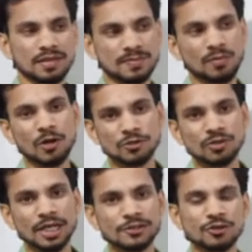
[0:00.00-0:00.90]

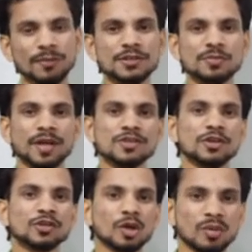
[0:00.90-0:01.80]
postulates of
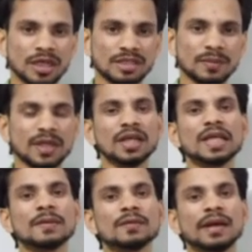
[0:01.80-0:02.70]
spatial theory of relativity
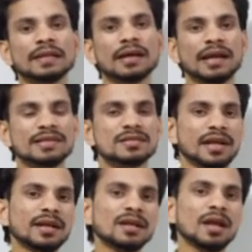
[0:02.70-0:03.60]
given by the
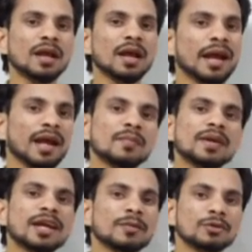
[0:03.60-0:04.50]
Einstein, and
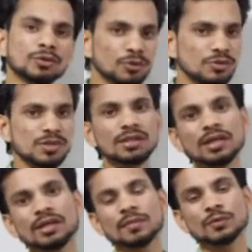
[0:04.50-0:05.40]
we have used
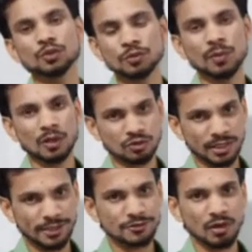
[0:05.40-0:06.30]
the two
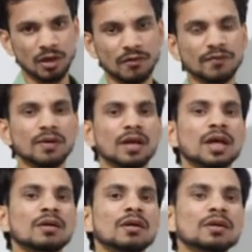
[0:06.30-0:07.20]
postulates of
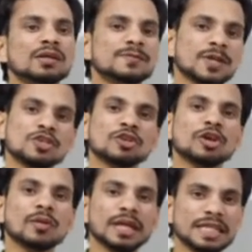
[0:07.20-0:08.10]
spatial
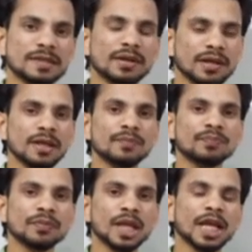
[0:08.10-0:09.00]
theory of relativity
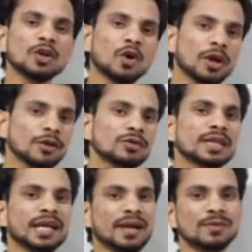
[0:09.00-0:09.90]
in order to
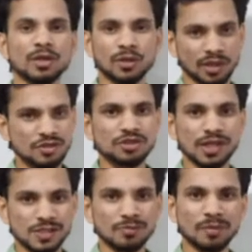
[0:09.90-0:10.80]
derive the Lorentz
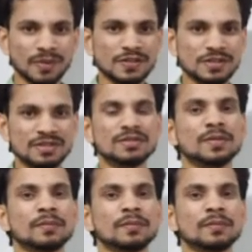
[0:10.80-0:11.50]
transformations.